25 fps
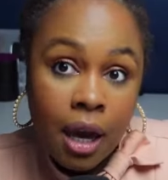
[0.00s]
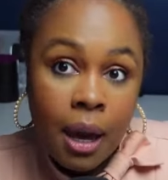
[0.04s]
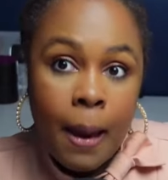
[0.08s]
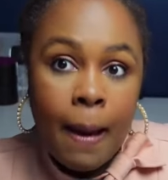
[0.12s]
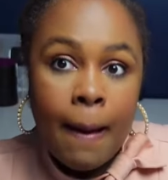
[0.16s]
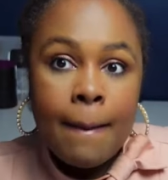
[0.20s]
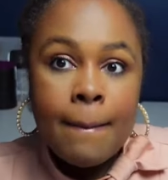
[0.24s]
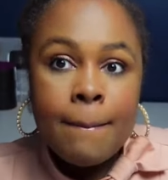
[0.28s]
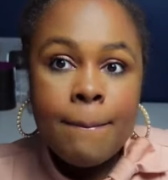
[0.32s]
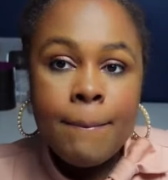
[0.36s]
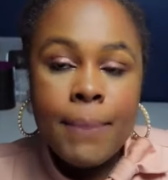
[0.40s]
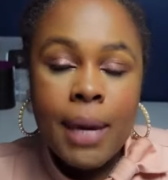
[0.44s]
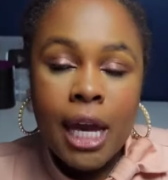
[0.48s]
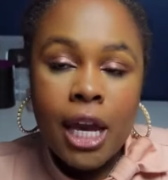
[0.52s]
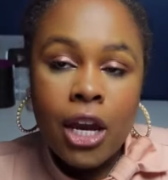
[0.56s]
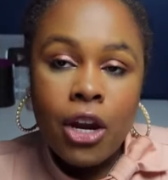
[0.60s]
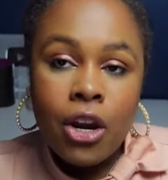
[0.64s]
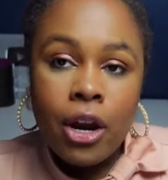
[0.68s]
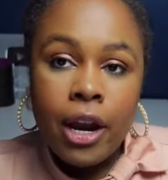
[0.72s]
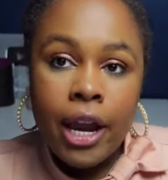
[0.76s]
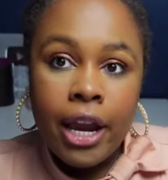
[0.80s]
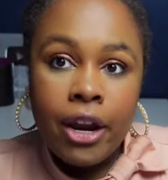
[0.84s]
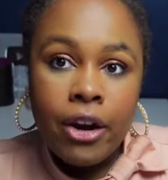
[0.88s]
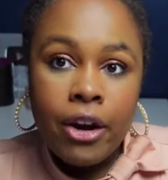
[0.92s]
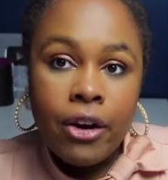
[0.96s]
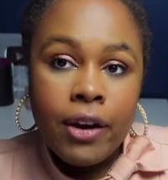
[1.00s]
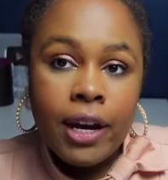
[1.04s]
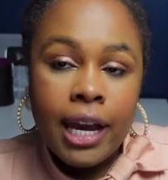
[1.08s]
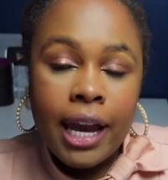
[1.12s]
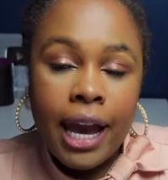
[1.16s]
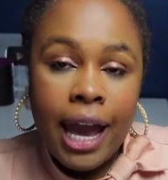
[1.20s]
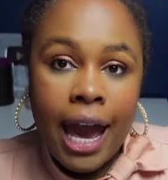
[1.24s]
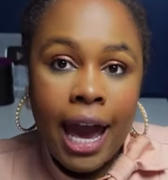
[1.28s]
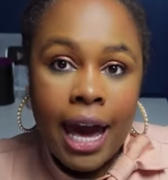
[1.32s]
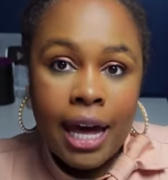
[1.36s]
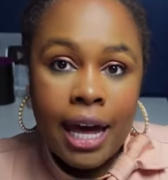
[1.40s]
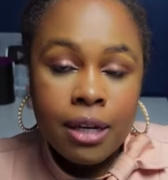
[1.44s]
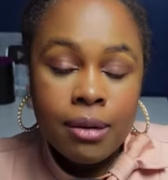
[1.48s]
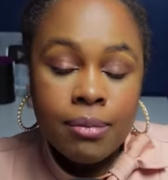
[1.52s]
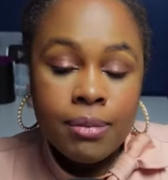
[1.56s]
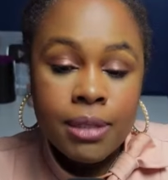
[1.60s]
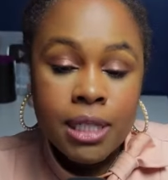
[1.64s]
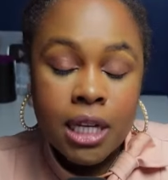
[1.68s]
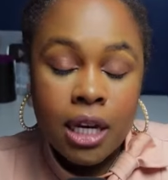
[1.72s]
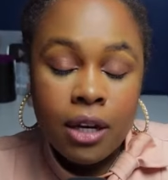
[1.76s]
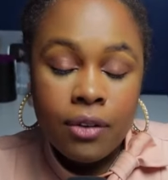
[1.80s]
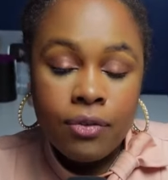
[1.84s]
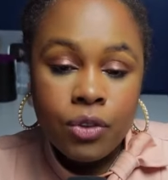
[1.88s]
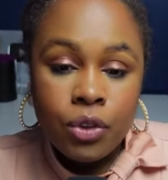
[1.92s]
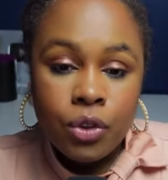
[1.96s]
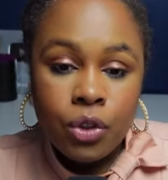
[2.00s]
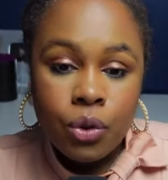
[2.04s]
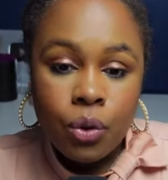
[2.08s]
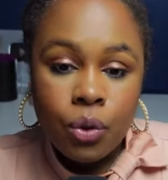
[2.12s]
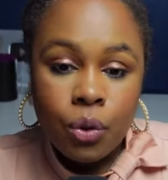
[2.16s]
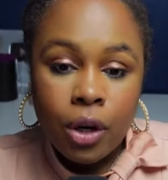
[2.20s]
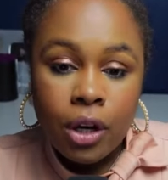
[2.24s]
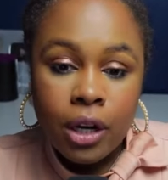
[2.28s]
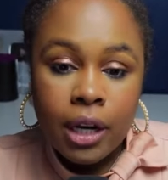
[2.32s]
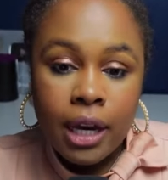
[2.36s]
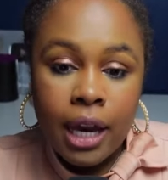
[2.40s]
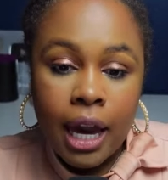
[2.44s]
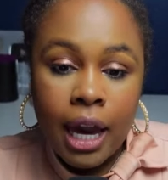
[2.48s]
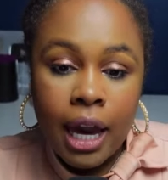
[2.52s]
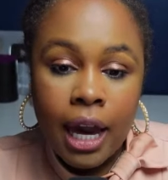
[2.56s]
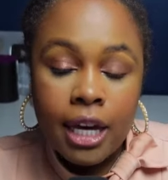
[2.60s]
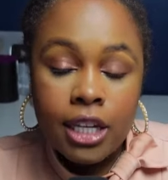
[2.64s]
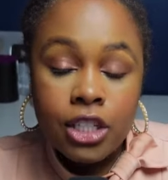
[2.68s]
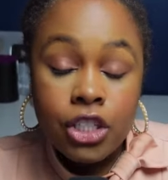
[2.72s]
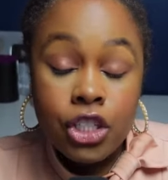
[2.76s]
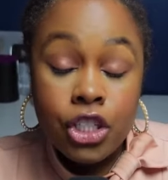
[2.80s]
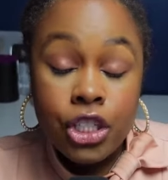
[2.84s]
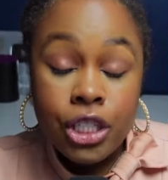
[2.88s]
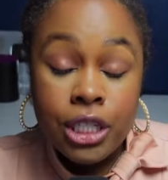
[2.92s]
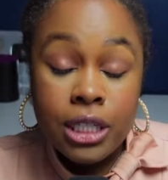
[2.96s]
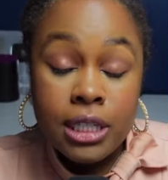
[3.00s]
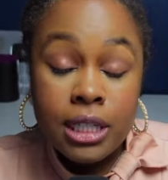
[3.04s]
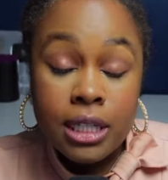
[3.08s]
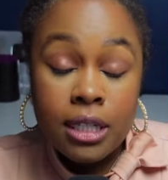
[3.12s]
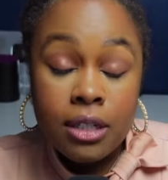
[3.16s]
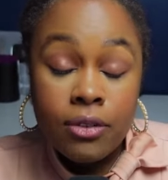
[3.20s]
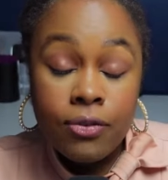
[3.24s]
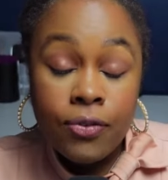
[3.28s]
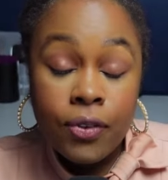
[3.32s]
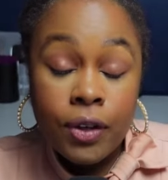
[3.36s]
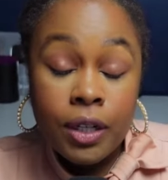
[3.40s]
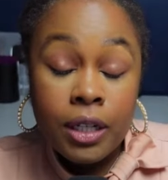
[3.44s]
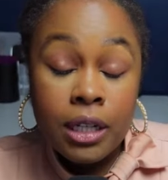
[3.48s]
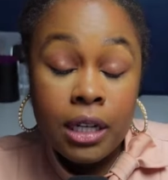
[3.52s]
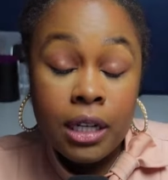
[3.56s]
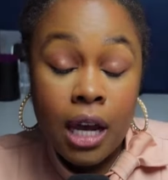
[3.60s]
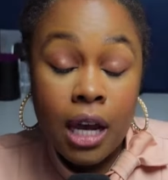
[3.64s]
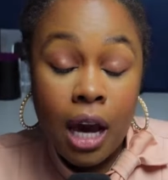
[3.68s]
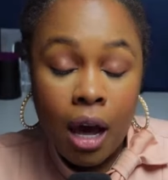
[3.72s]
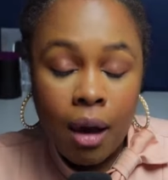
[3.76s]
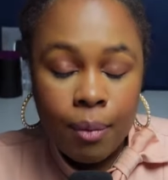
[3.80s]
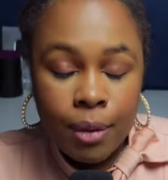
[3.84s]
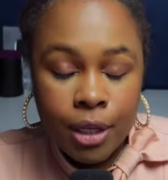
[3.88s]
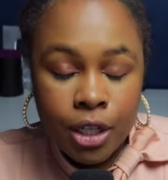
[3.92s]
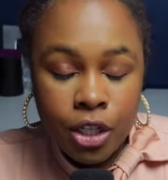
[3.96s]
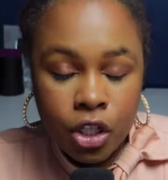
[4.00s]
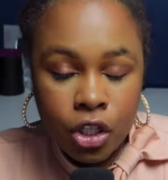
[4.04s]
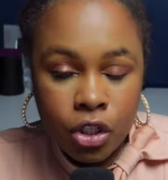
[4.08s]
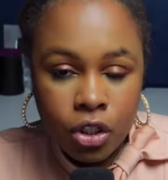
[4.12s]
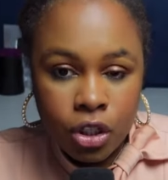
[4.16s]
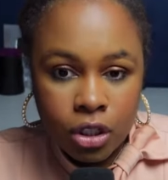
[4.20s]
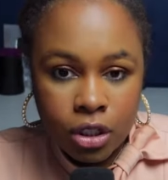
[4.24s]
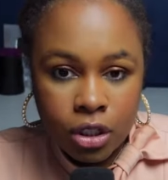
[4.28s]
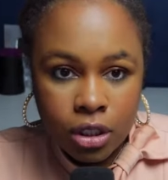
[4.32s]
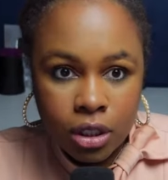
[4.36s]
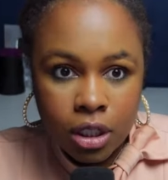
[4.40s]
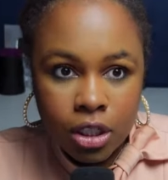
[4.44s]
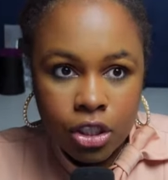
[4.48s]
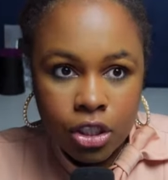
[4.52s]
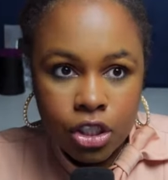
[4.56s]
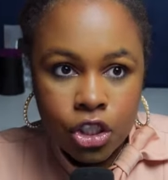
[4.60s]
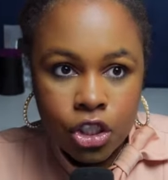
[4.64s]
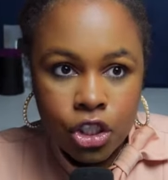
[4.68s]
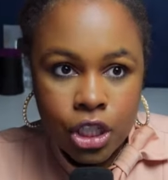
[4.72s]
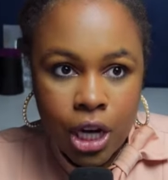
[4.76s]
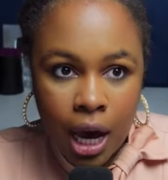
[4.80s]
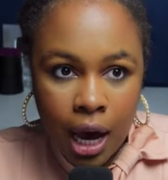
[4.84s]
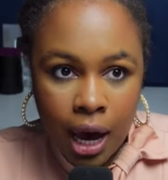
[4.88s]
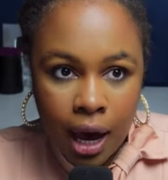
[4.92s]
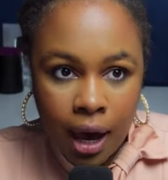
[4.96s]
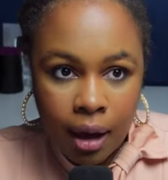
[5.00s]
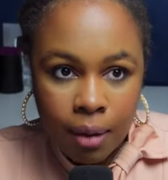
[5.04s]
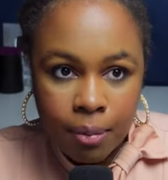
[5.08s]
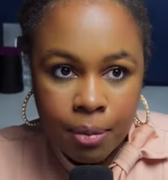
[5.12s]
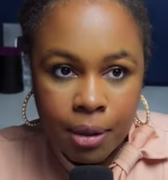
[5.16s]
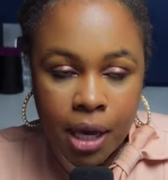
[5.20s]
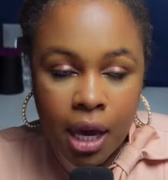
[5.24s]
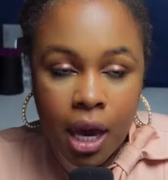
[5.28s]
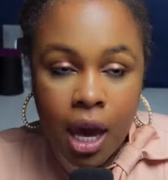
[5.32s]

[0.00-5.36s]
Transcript: Mayor Eric Adams of New York, and she did a phenomenal job.